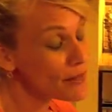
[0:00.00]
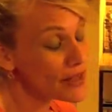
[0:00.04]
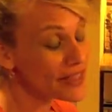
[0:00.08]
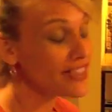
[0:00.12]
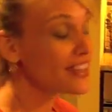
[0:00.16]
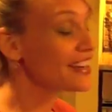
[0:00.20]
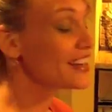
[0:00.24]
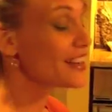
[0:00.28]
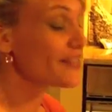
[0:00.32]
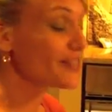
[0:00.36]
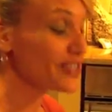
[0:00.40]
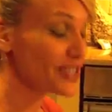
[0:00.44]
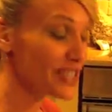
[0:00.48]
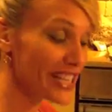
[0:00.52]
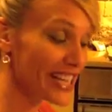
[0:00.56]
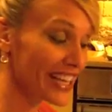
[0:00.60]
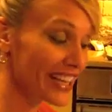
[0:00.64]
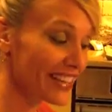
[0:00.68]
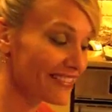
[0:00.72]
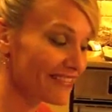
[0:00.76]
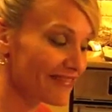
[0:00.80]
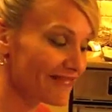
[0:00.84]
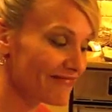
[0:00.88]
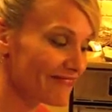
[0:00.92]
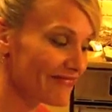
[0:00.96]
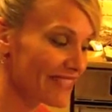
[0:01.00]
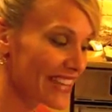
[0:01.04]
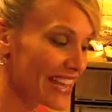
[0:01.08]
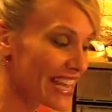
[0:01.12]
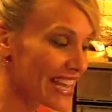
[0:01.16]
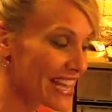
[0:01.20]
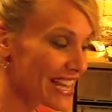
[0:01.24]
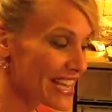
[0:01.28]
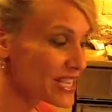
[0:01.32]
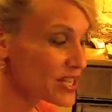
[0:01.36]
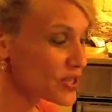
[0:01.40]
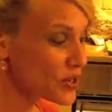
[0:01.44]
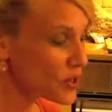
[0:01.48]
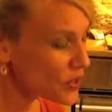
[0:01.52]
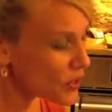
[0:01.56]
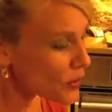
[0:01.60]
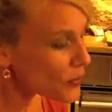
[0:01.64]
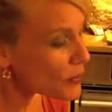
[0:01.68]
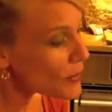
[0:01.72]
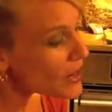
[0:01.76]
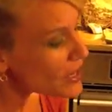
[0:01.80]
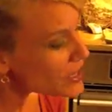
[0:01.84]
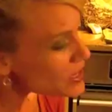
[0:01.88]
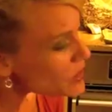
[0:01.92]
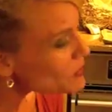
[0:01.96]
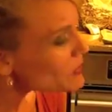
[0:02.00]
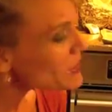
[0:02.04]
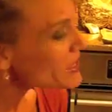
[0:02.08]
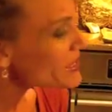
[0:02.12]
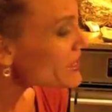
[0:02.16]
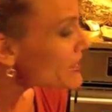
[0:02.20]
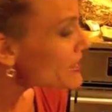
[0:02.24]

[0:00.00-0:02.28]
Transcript: but they never did. So there must be